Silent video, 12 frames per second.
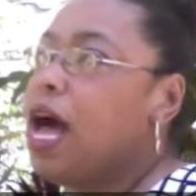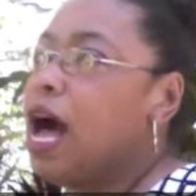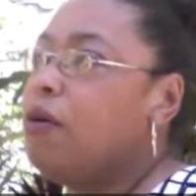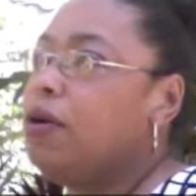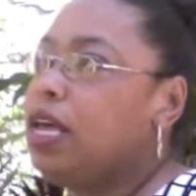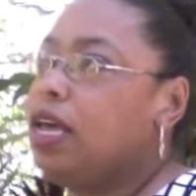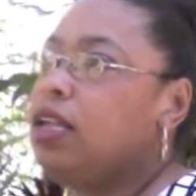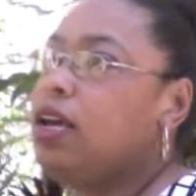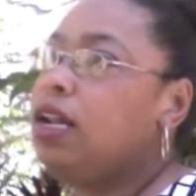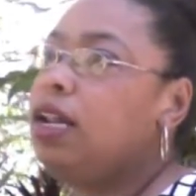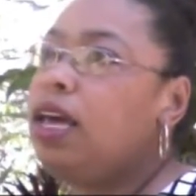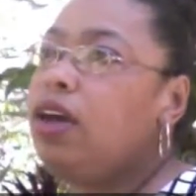I would get
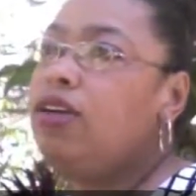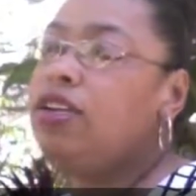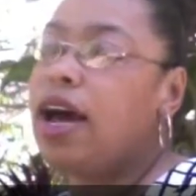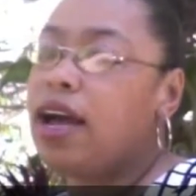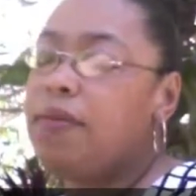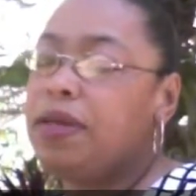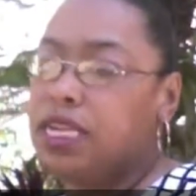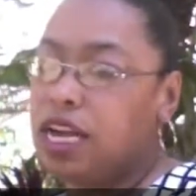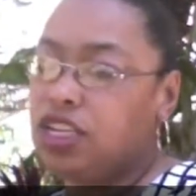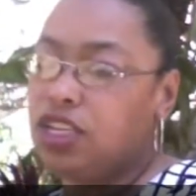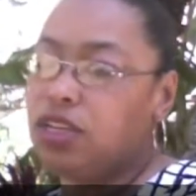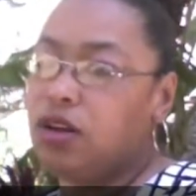clear
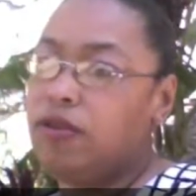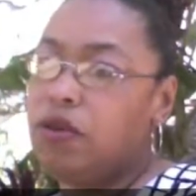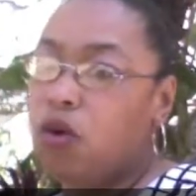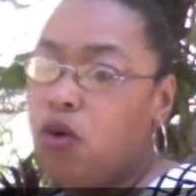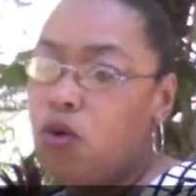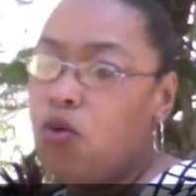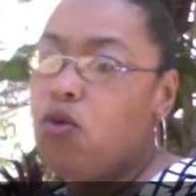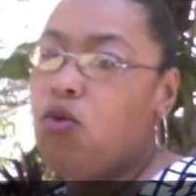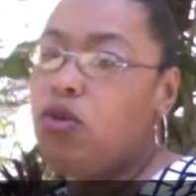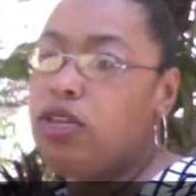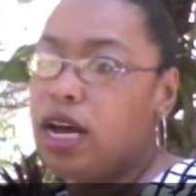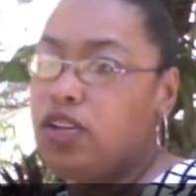documentations of who
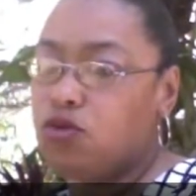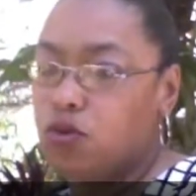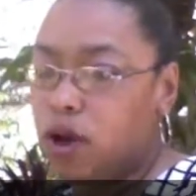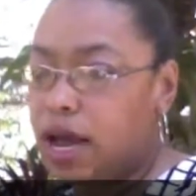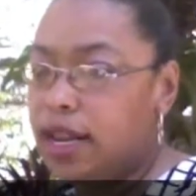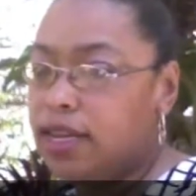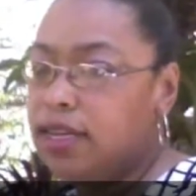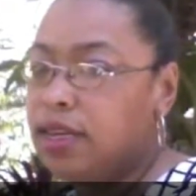does what